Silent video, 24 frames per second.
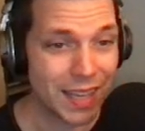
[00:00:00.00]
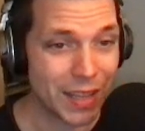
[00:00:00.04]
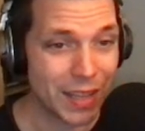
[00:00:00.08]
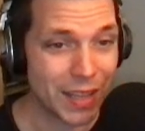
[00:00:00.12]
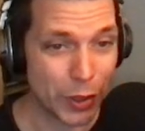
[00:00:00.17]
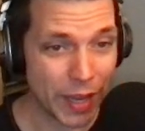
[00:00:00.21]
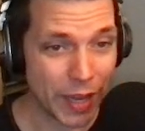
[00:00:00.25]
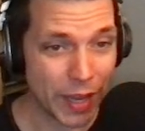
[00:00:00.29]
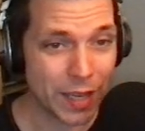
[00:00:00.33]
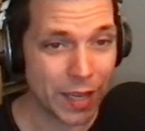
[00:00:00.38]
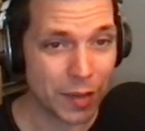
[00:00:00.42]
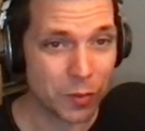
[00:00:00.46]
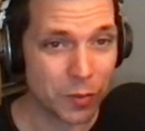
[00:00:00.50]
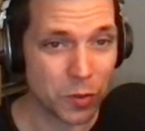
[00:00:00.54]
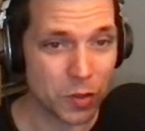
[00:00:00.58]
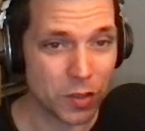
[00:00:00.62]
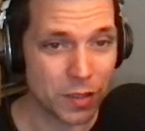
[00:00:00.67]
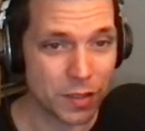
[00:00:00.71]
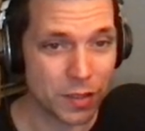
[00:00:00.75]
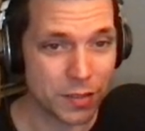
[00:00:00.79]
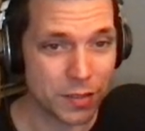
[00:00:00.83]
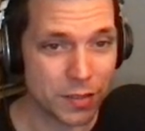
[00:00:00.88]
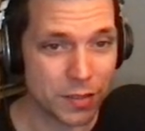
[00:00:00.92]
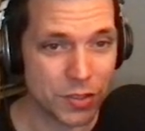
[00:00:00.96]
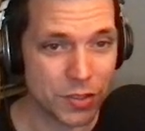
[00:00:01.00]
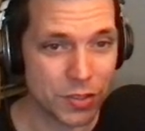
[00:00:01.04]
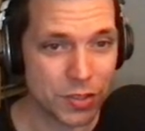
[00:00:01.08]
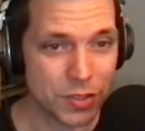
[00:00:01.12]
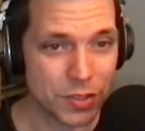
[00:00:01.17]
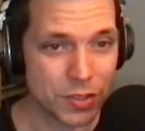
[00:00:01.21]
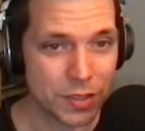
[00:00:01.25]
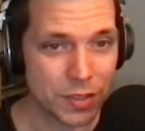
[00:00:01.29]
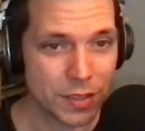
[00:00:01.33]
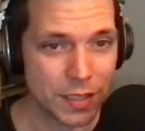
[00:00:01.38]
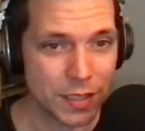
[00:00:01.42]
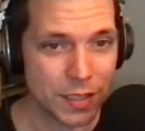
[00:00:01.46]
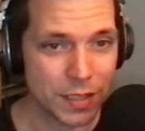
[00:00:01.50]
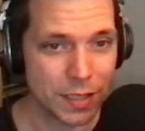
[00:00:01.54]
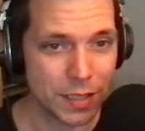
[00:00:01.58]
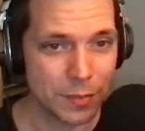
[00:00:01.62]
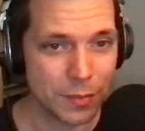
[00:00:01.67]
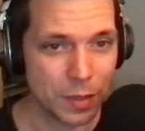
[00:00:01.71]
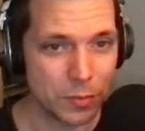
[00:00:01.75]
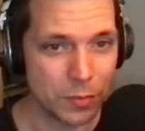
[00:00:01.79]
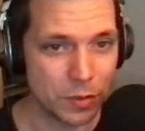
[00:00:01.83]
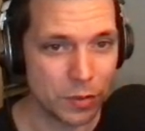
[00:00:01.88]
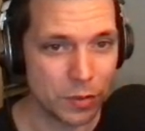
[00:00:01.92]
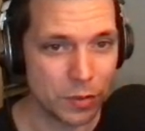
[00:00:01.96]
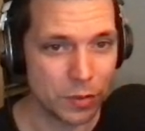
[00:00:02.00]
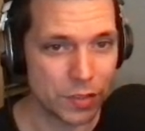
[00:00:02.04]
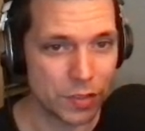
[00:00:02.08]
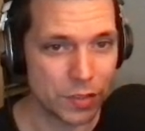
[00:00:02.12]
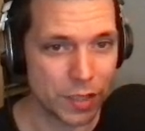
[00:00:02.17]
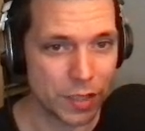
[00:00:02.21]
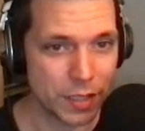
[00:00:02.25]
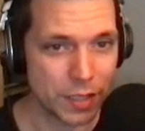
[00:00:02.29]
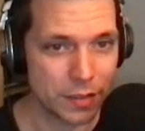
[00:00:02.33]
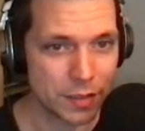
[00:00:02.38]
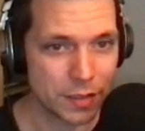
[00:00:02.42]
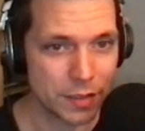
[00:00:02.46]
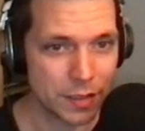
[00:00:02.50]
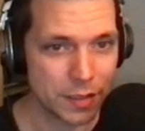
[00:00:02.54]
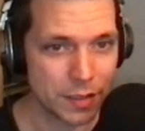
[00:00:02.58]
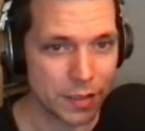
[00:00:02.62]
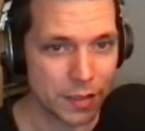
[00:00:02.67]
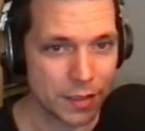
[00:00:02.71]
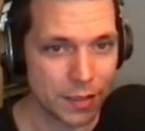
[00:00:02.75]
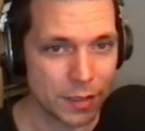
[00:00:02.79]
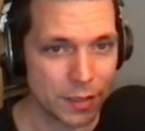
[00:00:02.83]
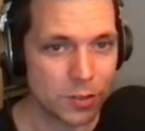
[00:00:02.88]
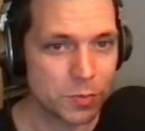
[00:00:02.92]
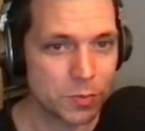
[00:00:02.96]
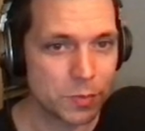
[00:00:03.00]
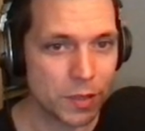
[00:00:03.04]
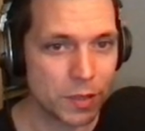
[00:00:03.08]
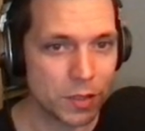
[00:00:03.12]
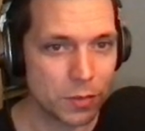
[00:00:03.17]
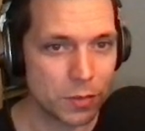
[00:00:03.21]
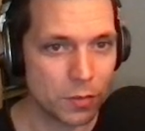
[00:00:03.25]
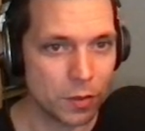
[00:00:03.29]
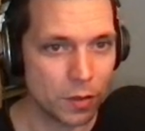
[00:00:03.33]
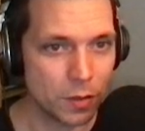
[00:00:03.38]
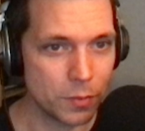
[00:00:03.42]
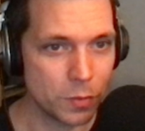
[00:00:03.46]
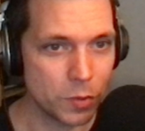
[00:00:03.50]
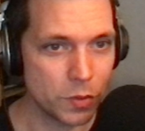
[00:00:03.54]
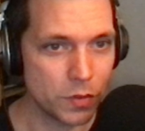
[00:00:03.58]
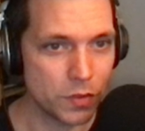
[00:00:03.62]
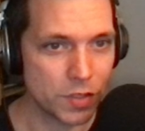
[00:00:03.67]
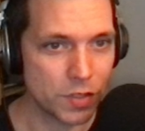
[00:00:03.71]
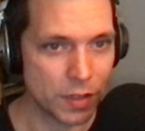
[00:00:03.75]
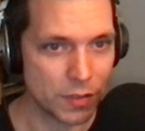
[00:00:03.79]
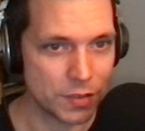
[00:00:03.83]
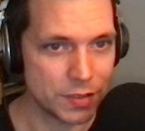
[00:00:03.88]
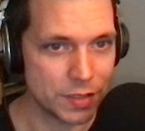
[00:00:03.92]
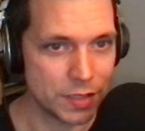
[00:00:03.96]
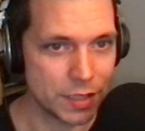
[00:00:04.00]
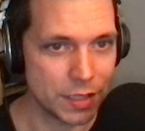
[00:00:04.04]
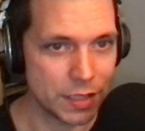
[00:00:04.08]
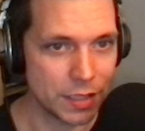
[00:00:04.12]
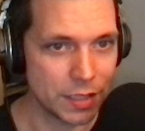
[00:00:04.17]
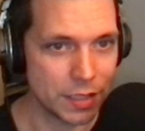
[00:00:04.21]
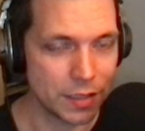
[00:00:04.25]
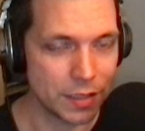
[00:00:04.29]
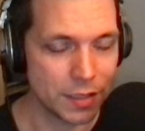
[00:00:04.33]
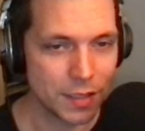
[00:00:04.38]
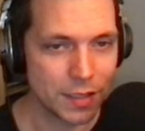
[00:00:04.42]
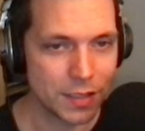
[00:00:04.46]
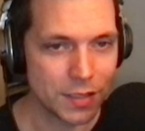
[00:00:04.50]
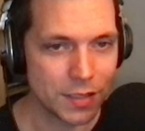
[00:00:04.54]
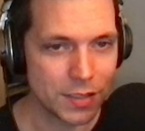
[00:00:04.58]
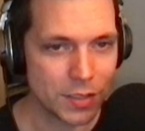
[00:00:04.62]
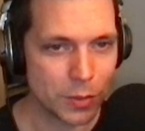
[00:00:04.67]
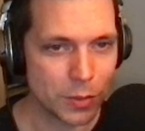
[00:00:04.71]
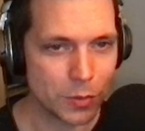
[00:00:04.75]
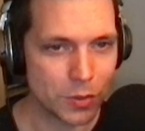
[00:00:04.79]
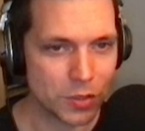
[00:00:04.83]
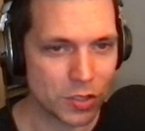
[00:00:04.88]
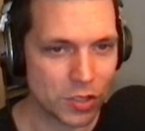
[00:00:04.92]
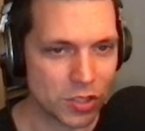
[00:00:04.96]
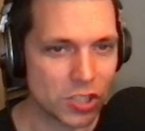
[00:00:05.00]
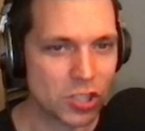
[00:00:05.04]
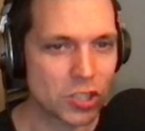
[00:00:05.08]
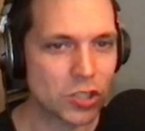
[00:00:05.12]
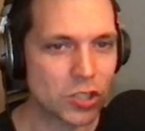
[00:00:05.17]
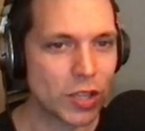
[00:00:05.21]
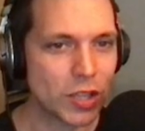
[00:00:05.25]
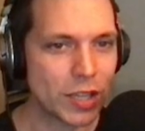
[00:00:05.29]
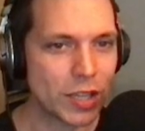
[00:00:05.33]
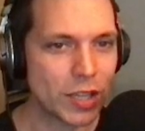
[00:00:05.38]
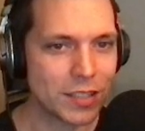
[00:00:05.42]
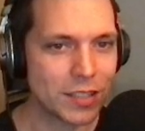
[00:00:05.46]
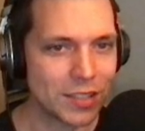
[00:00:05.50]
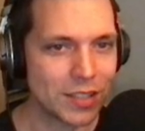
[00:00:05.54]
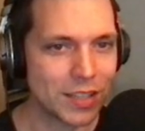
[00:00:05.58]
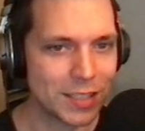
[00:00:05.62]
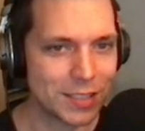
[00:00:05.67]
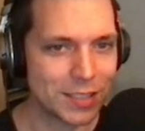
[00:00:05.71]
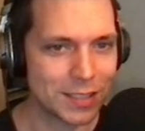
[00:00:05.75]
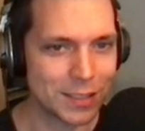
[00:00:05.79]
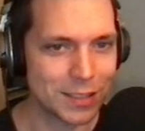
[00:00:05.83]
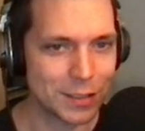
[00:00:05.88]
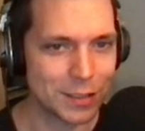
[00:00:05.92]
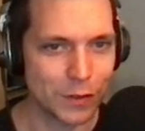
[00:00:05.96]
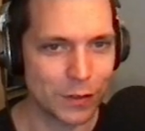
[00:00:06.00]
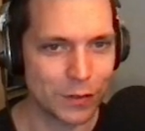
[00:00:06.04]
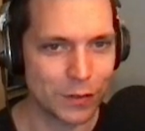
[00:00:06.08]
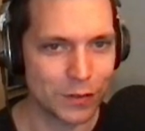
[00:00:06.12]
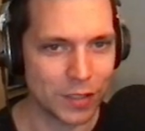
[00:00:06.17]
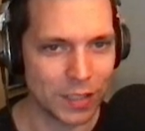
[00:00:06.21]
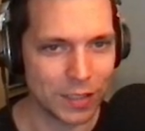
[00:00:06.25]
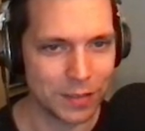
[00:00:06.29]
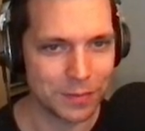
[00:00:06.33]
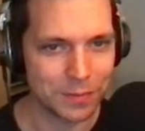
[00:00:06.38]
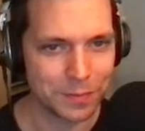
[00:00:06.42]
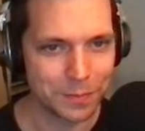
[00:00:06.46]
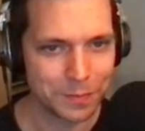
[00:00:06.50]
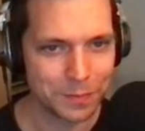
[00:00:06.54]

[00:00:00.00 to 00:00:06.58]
That was how many moves ahead? That was move 17. So that was slightly less than 15.